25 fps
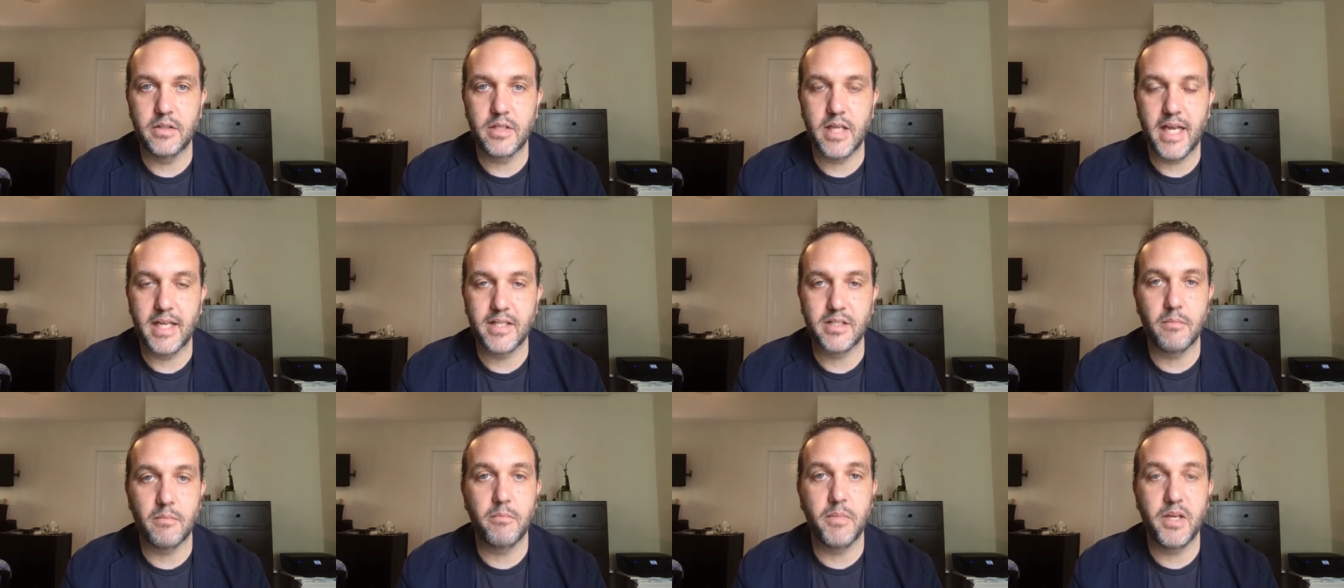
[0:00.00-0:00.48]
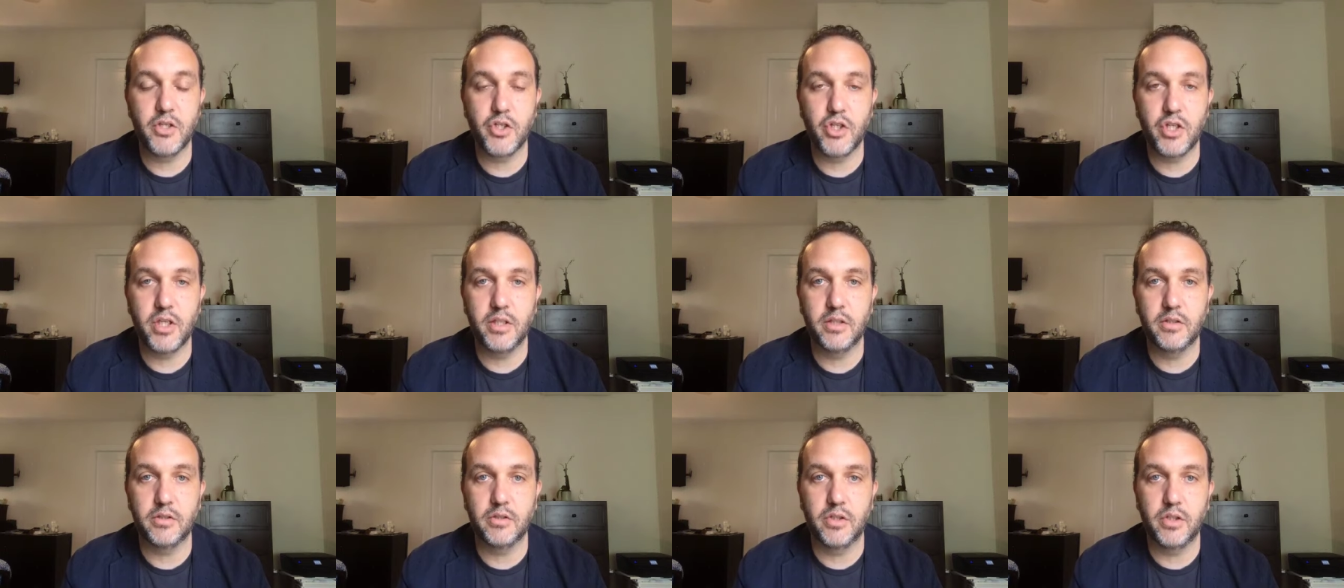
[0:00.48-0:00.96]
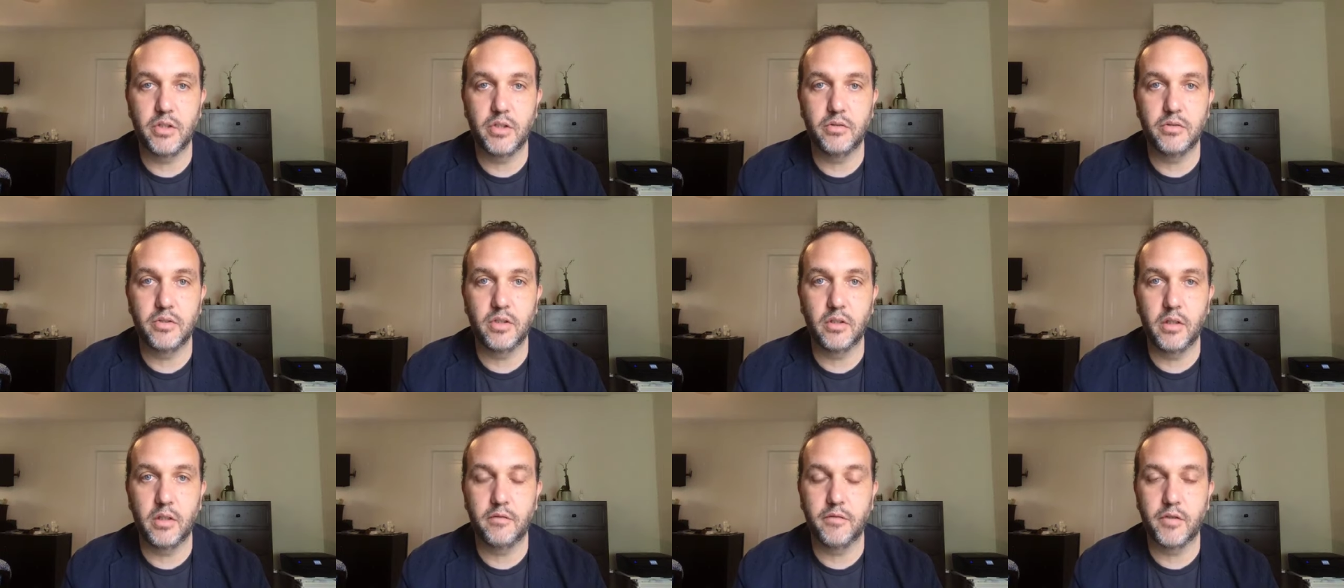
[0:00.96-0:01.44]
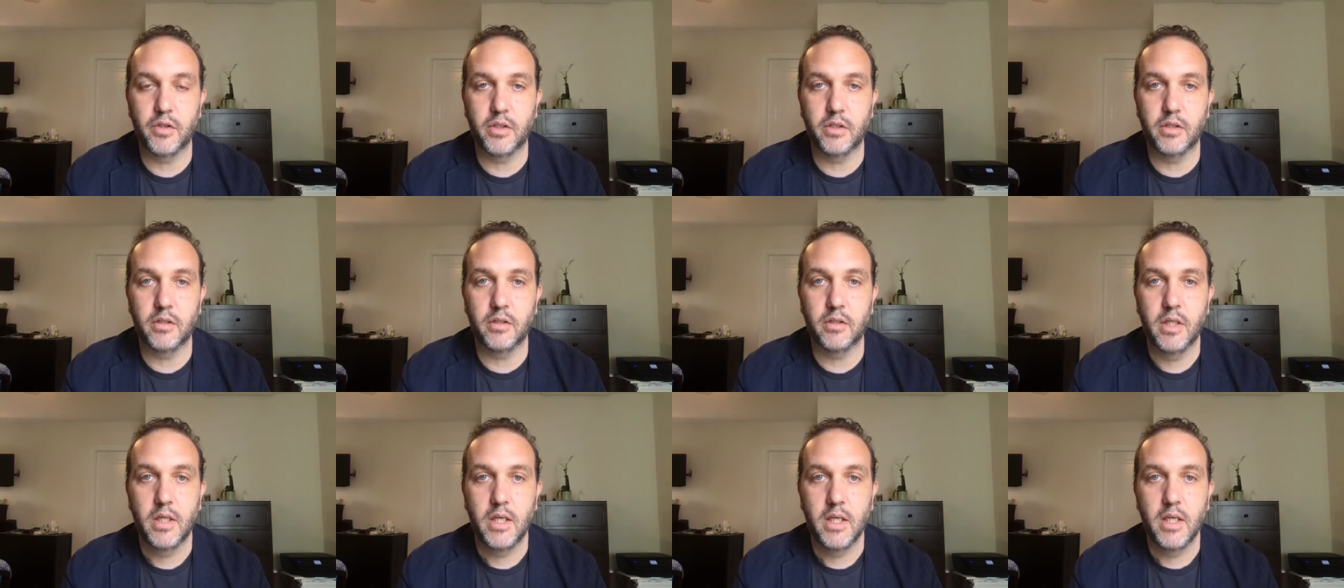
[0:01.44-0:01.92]
has a mission to
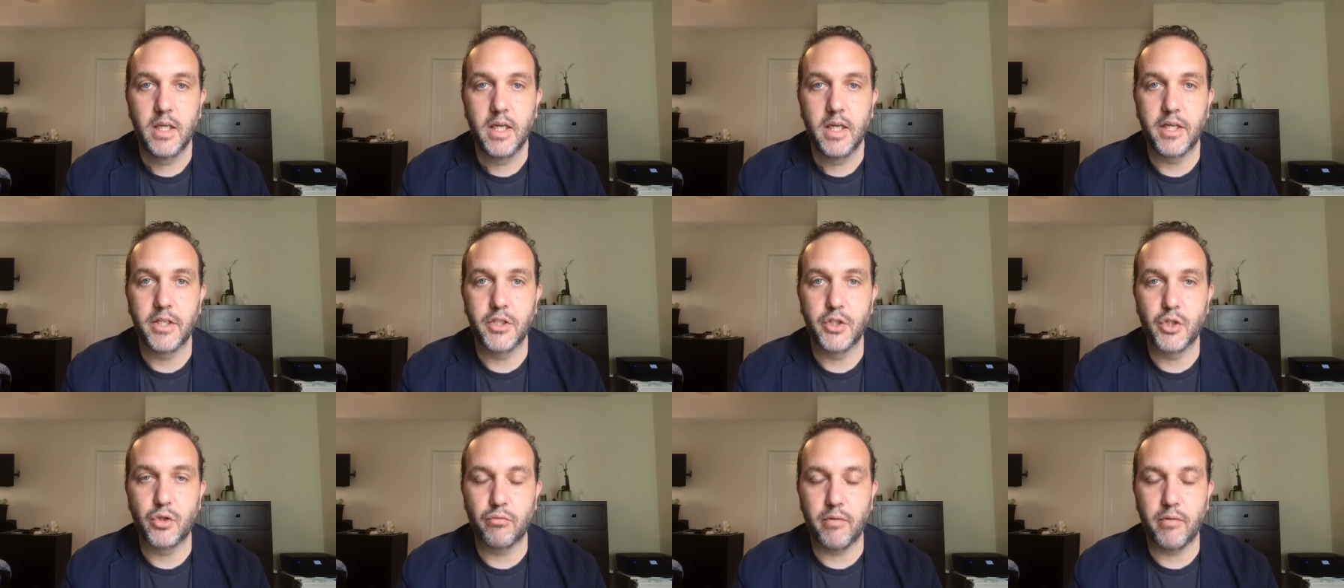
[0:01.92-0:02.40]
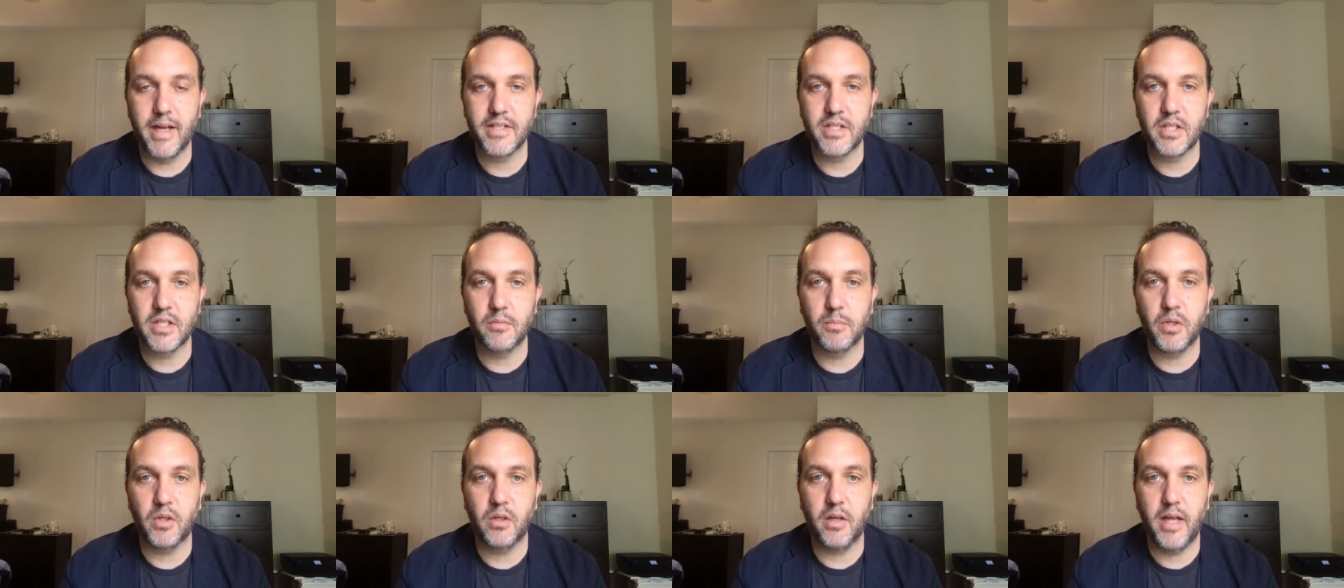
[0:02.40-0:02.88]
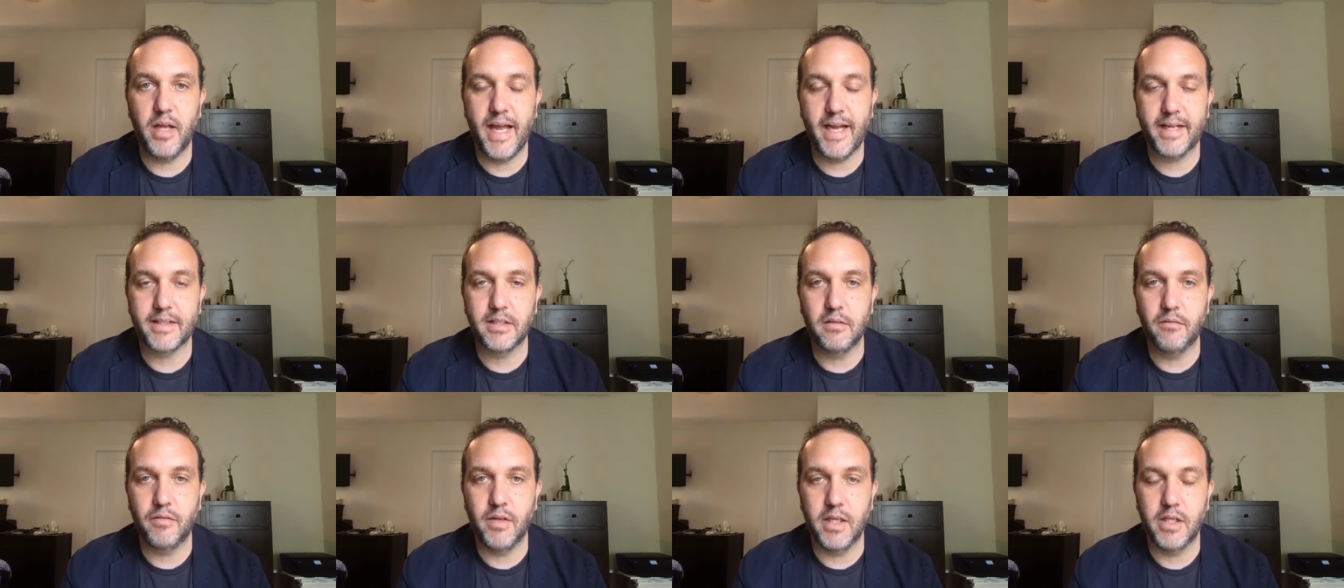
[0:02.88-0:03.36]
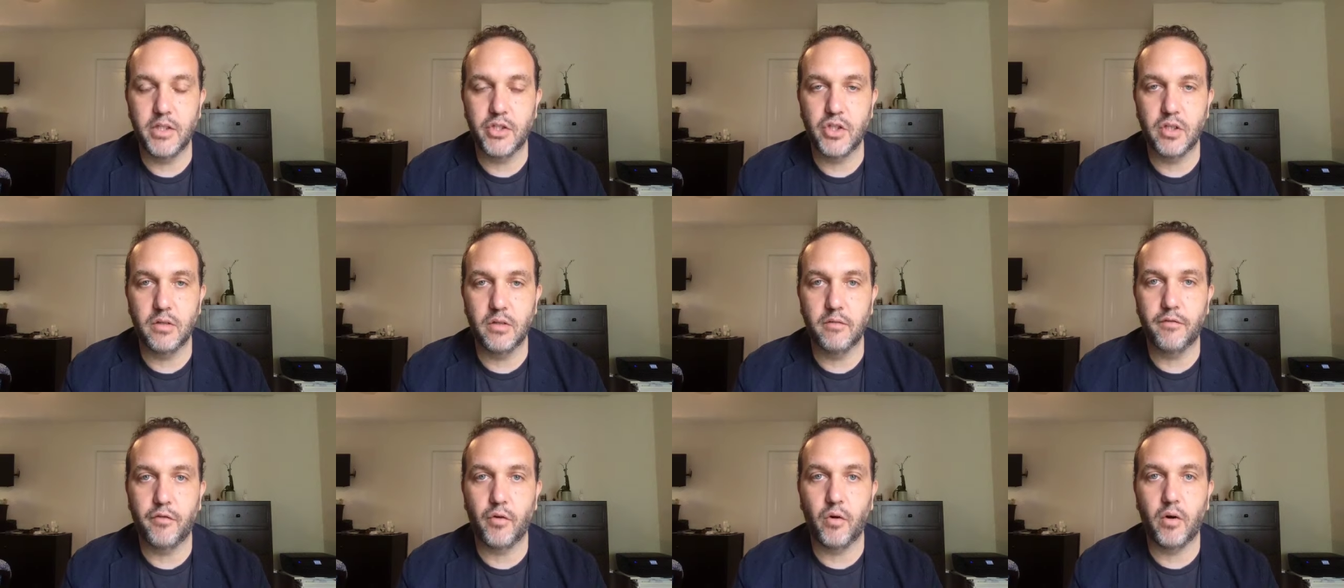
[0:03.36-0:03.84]
deliver addressable
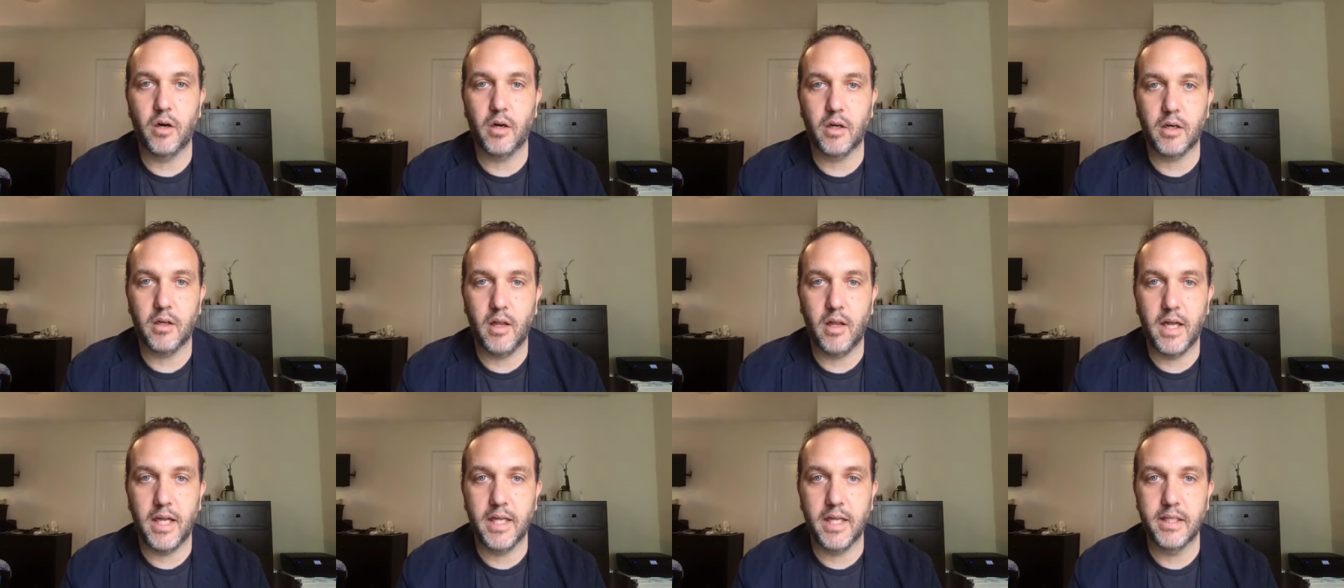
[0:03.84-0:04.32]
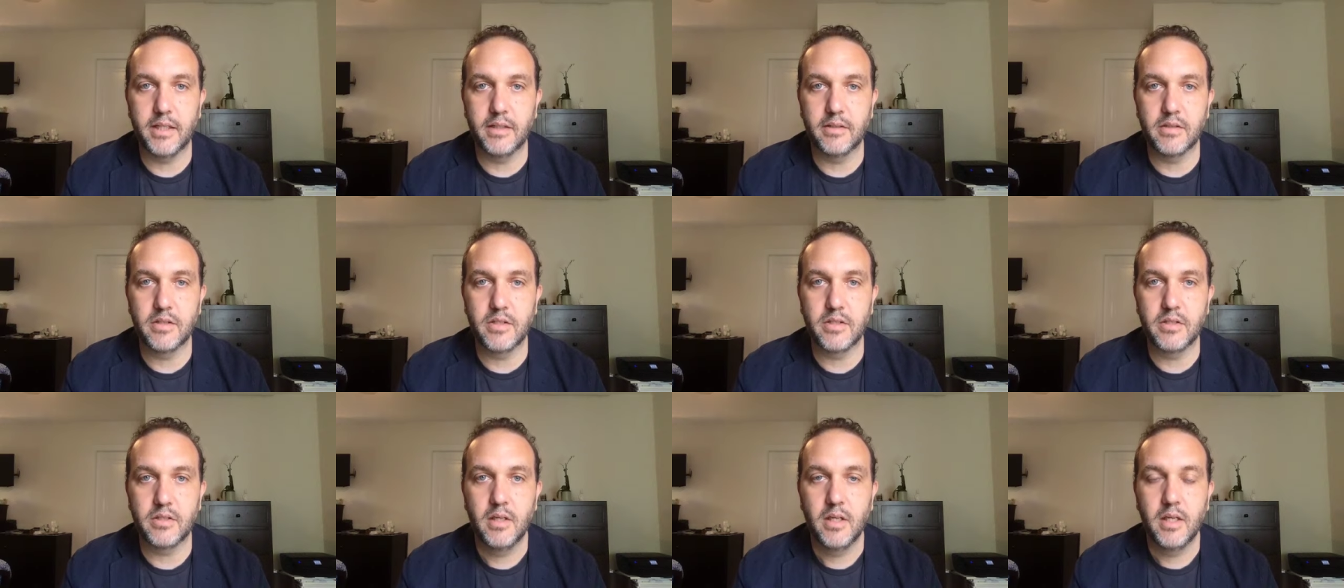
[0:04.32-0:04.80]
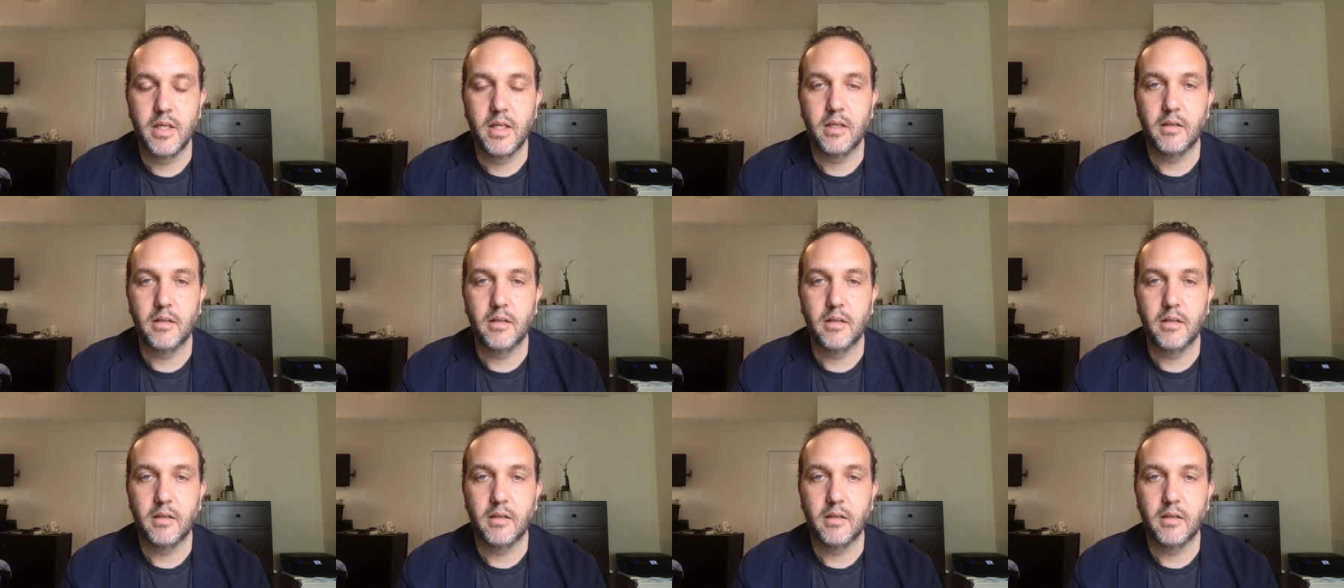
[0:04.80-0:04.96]
activation for our clients,